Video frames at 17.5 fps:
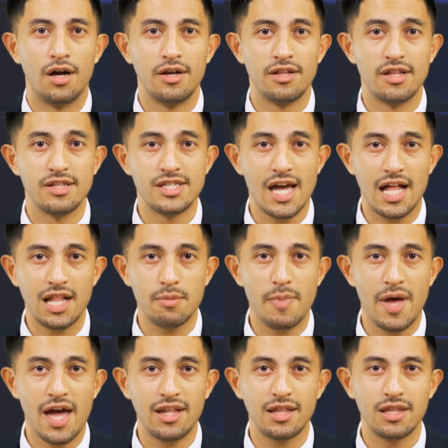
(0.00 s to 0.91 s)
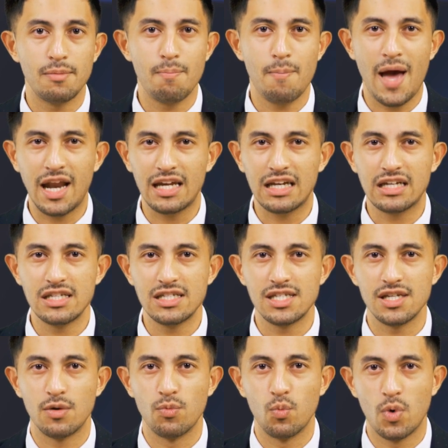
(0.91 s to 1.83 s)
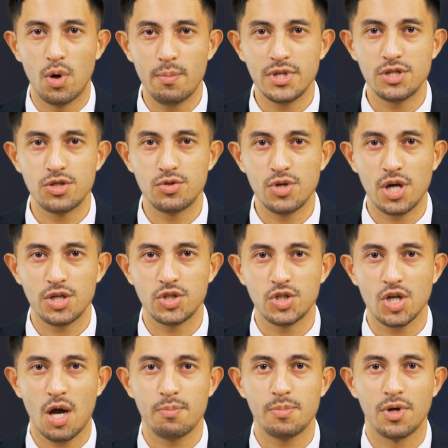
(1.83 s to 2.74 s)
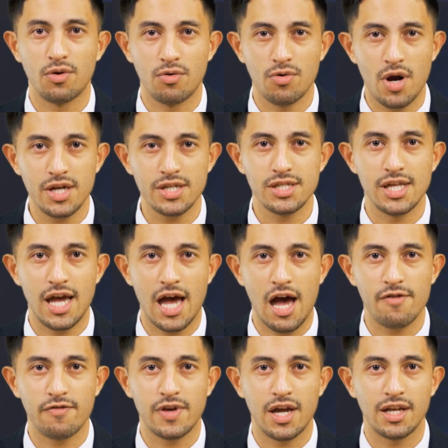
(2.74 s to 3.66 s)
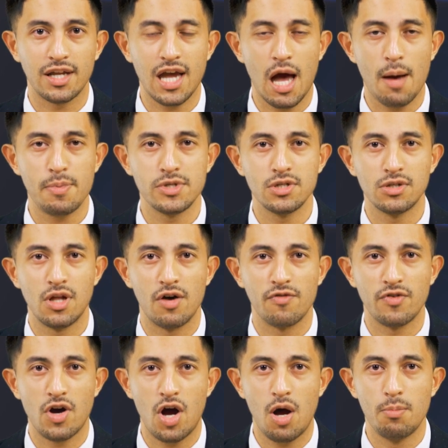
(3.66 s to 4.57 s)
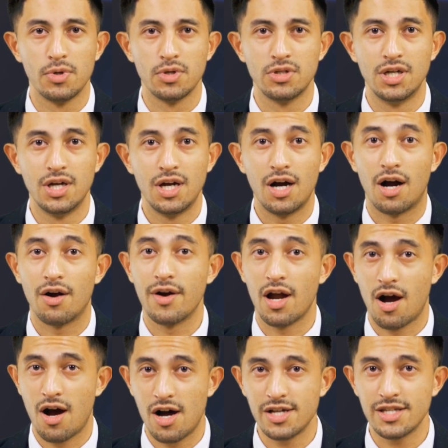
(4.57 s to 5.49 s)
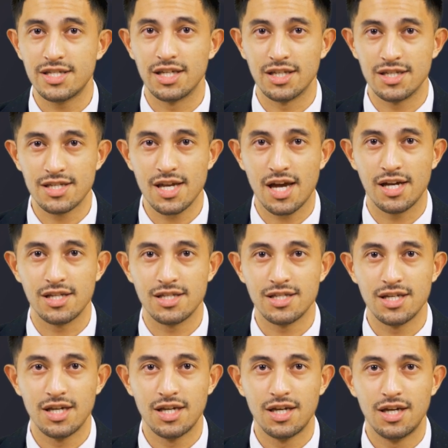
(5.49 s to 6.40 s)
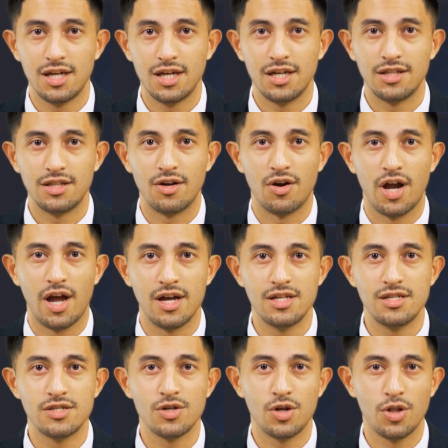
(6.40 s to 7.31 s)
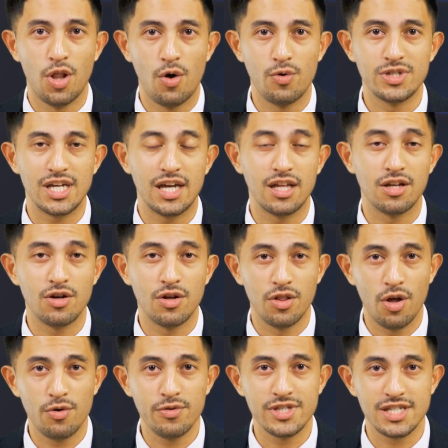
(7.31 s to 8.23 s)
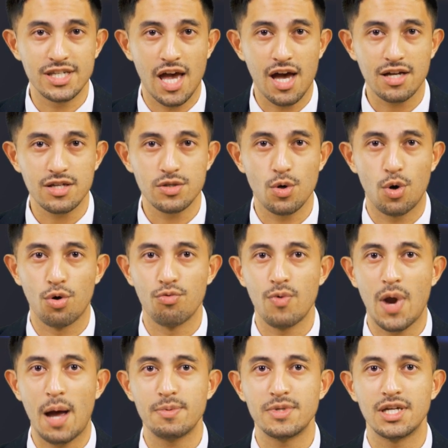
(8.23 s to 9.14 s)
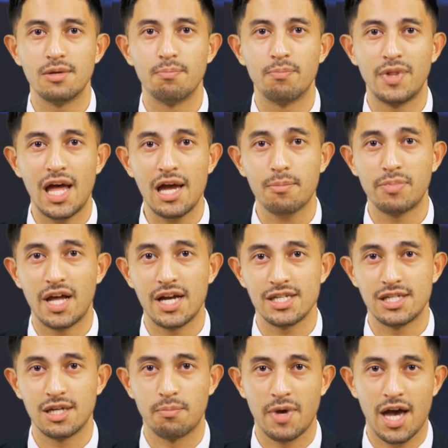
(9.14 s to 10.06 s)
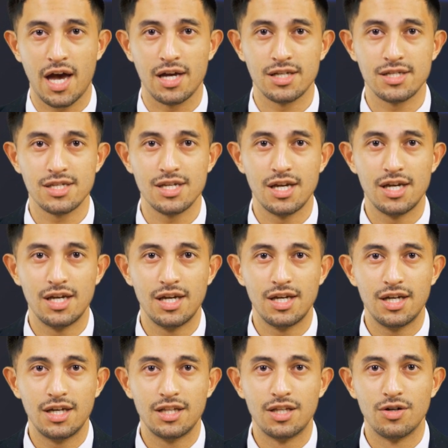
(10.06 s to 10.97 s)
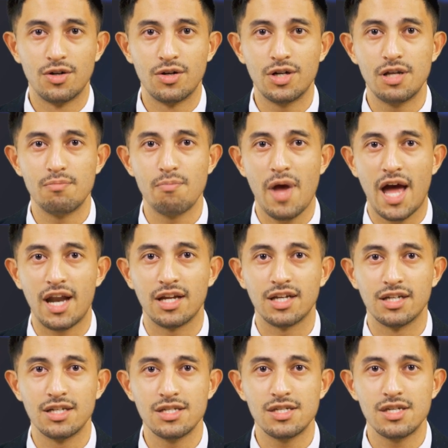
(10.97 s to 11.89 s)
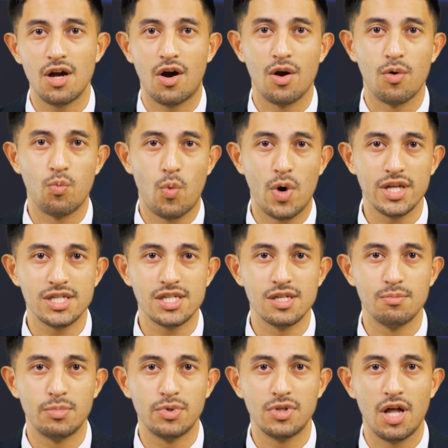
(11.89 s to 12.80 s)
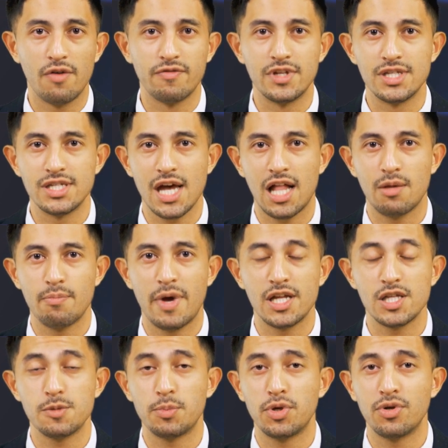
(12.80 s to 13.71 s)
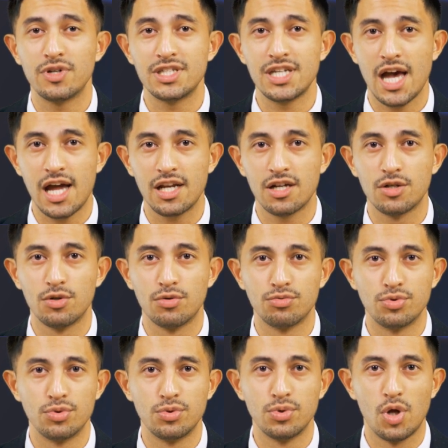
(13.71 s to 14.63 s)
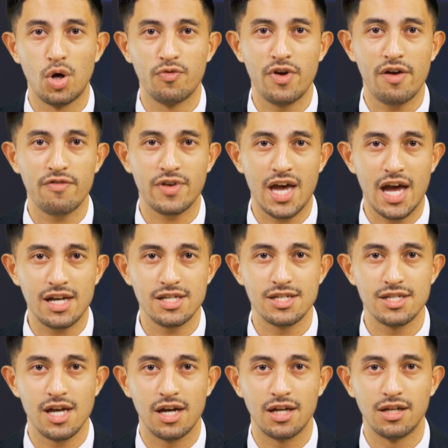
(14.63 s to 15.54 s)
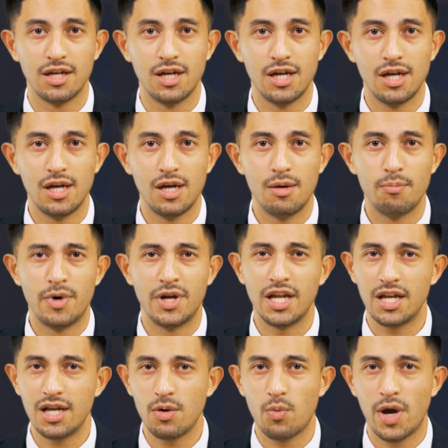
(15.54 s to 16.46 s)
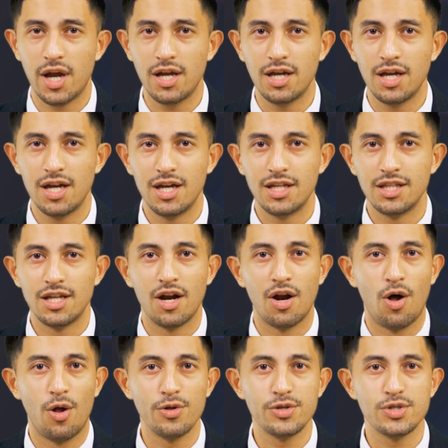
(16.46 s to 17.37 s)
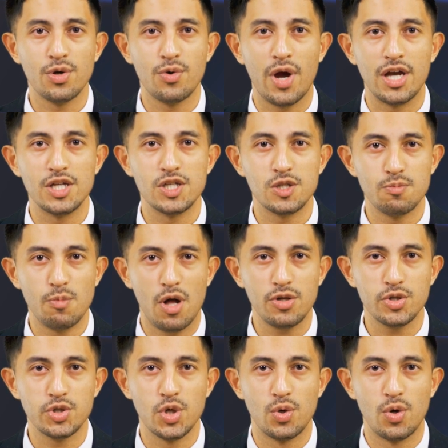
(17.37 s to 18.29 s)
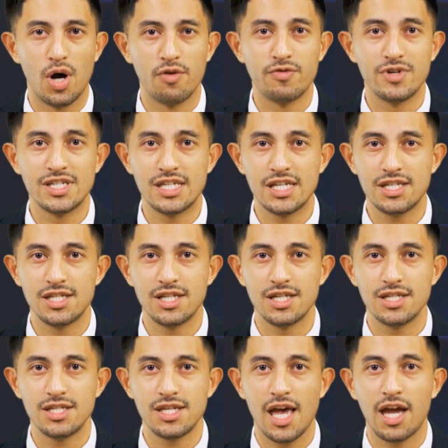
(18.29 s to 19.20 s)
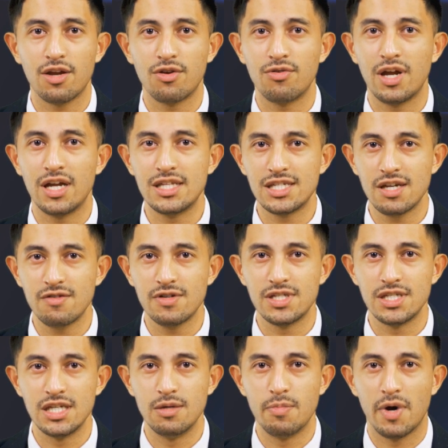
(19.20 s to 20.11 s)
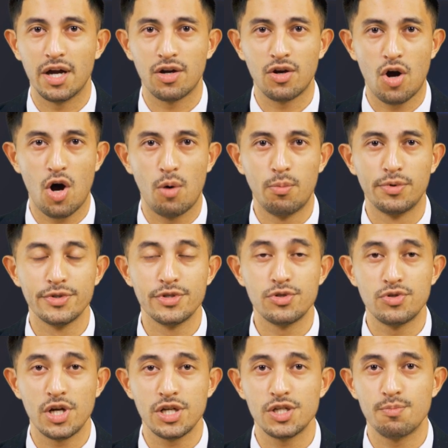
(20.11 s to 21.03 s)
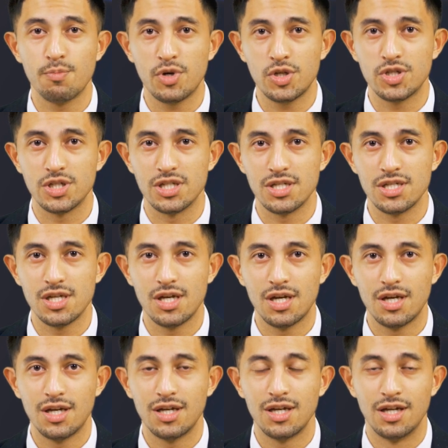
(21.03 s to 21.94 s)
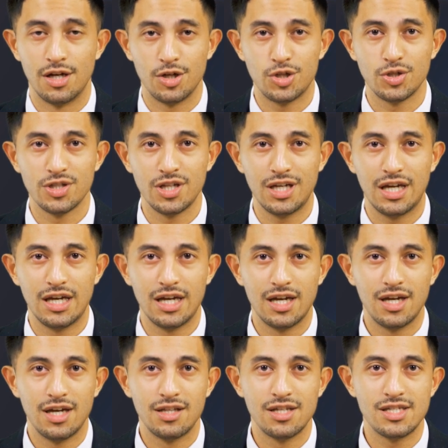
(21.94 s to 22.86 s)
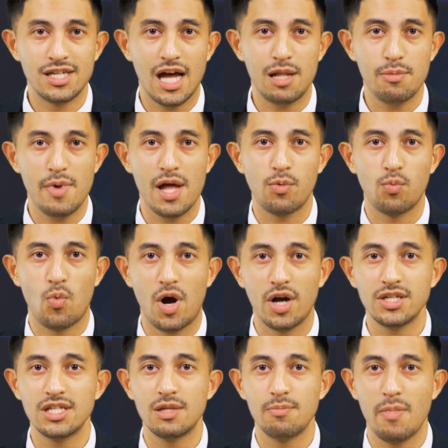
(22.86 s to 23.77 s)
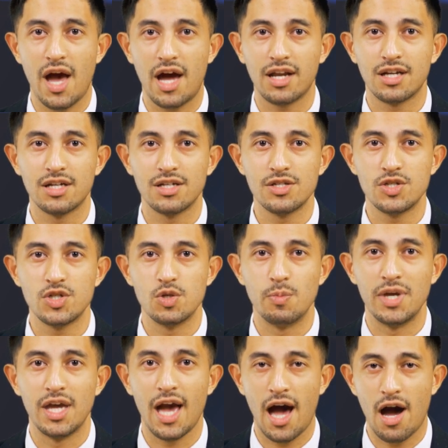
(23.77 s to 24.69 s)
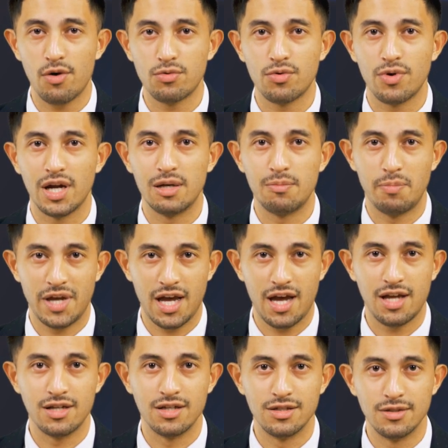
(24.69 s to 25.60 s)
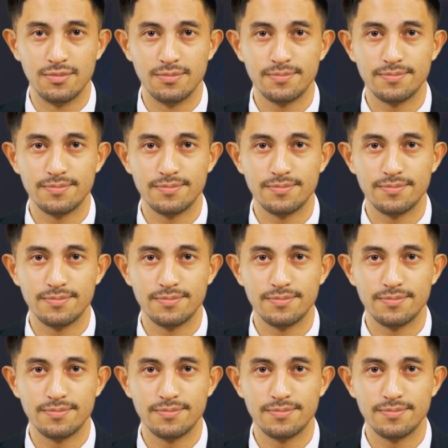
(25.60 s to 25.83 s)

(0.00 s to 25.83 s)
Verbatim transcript: Under the Taliban, the mannequins in women's dress shop across the Afghan capital of Kabul are a haunting sight. Their heads cloaked in cloth sacks or wrapped in black plastic bags. The hooded mannequins are one symbol of the Taliban's puritanical rule over Afghanistan. But in a way, they are also a small show of resistance and creativity by Kabul's dress merchants. Initially, the Taliban wanted the mannequins to be outright beheaded.